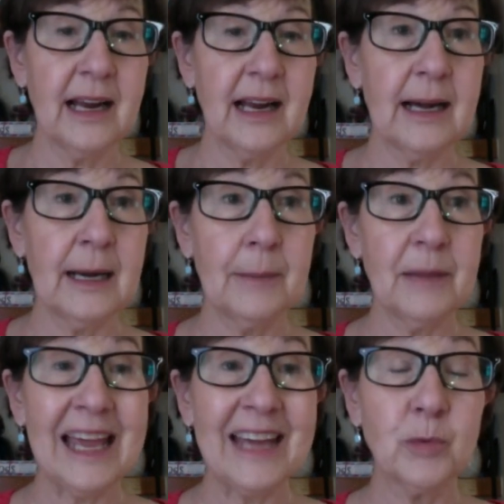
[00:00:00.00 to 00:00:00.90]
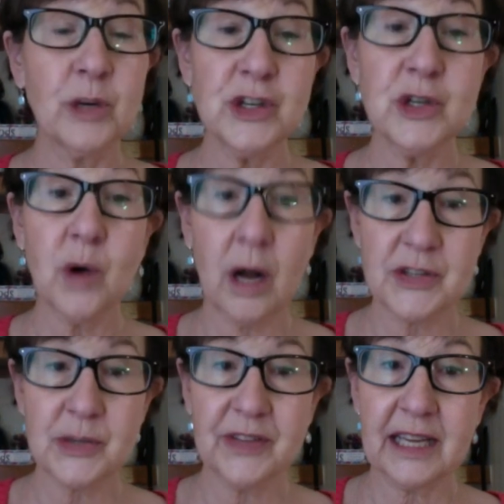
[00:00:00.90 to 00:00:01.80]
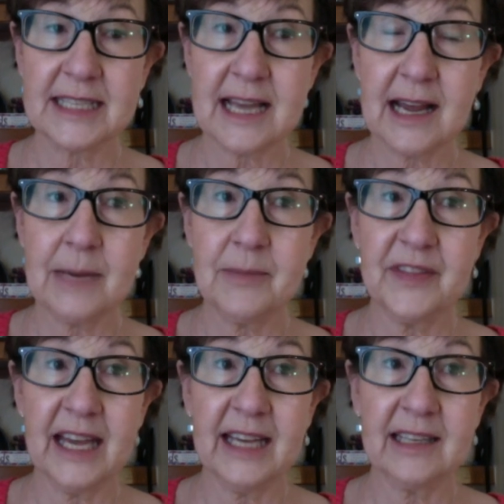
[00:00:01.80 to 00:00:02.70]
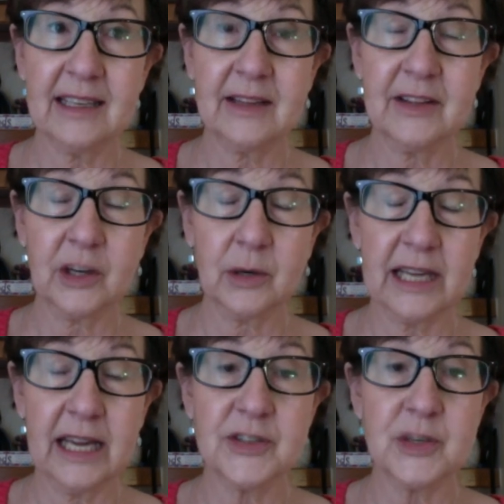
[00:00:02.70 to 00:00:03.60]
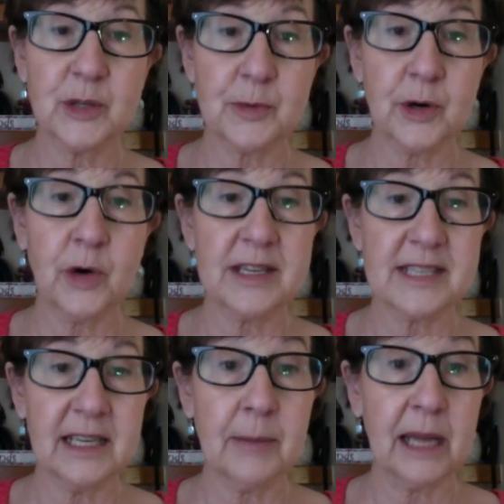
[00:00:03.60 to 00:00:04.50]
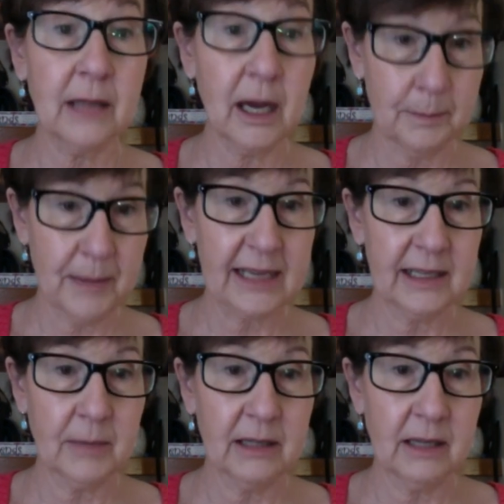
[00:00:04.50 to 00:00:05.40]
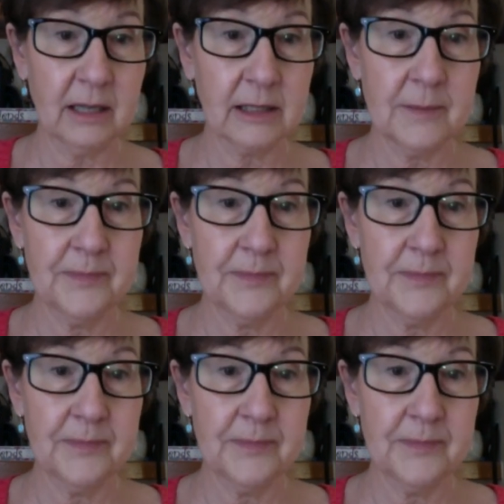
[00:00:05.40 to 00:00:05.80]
And we knew also at that time that the cancer was progressing in my lung, back in my lung.